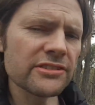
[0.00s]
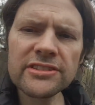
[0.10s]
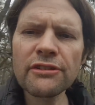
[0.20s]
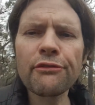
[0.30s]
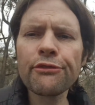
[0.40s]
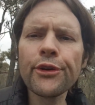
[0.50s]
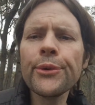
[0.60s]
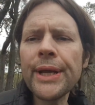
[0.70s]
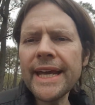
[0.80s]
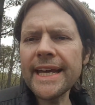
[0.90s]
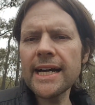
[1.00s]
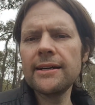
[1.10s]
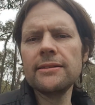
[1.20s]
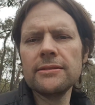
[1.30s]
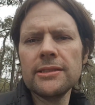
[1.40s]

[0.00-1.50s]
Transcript: is food here,